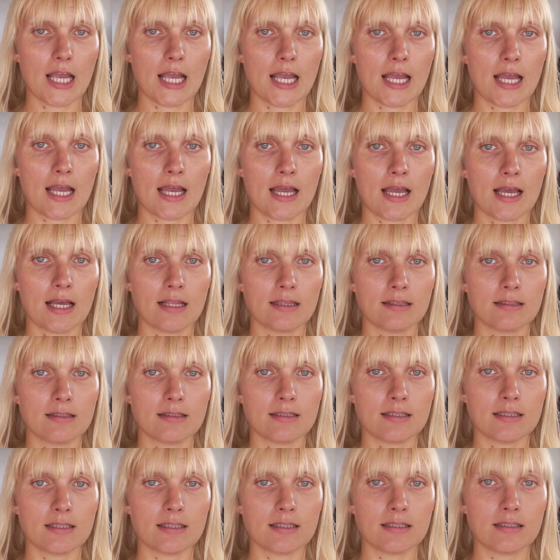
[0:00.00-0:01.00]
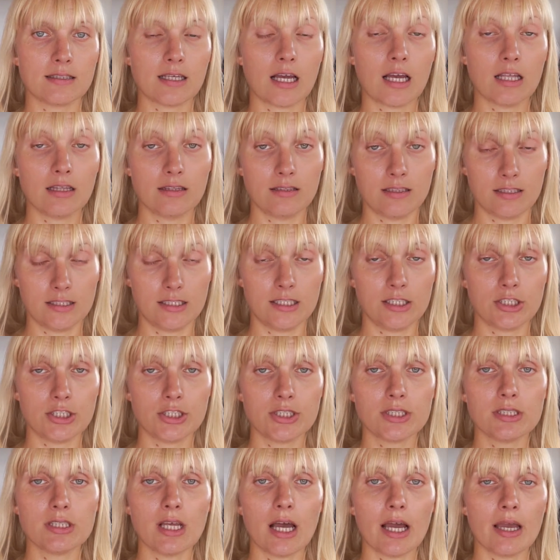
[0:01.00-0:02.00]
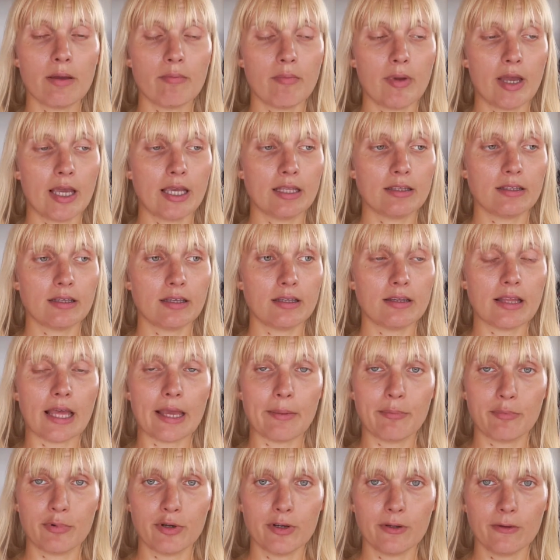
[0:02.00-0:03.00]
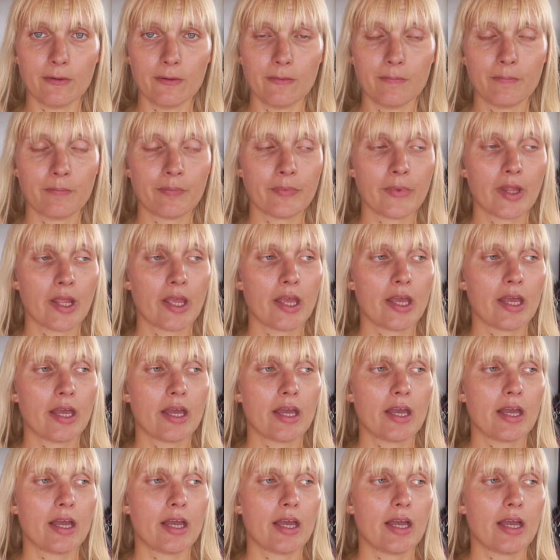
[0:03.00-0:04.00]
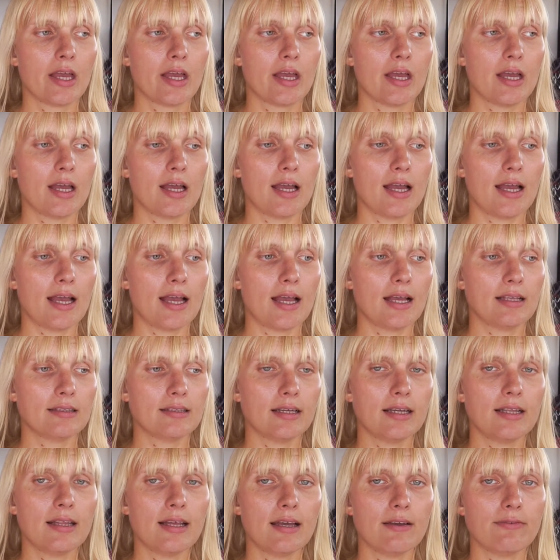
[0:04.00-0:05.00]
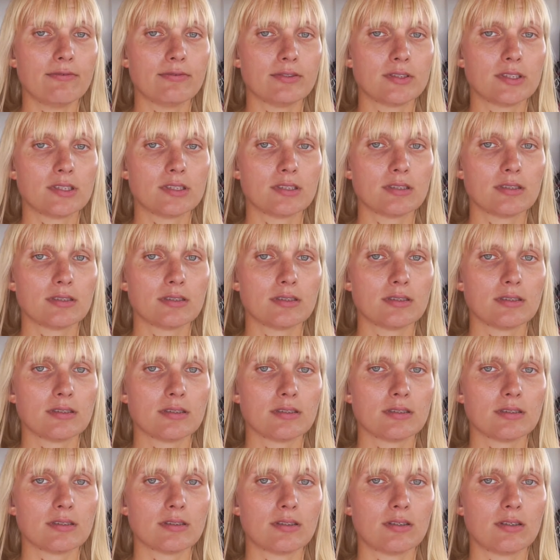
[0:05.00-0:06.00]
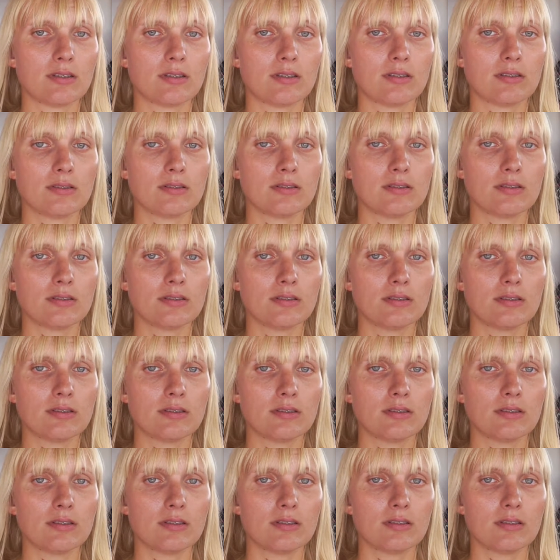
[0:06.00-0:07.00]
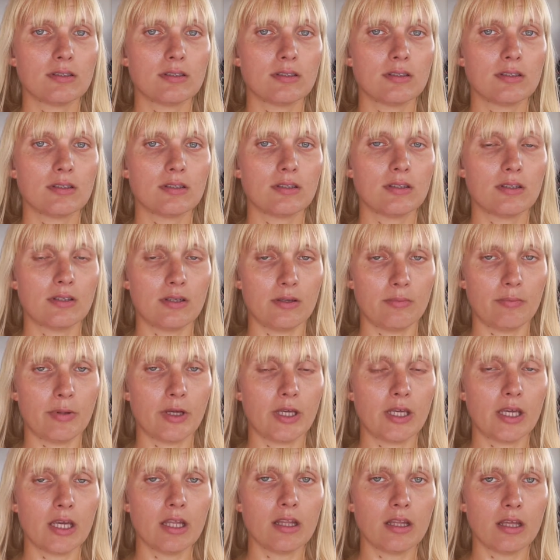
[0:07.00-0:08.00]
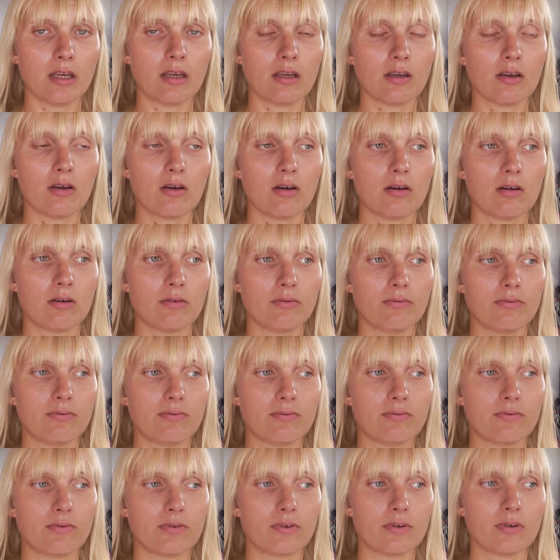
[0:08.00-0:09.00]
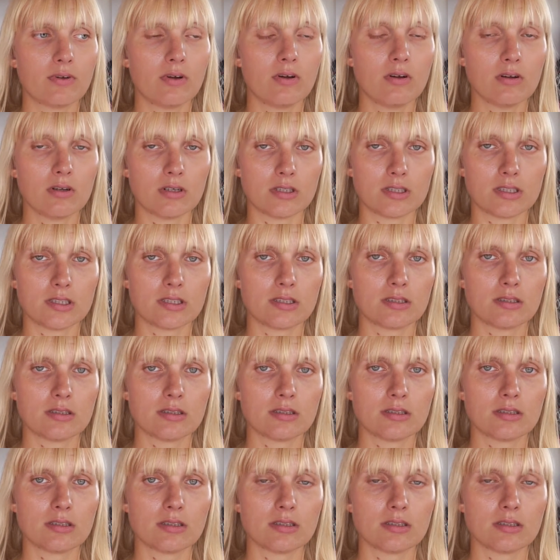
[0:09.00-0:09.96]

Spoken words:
And that decision I made in April, and I left on the beginning of August.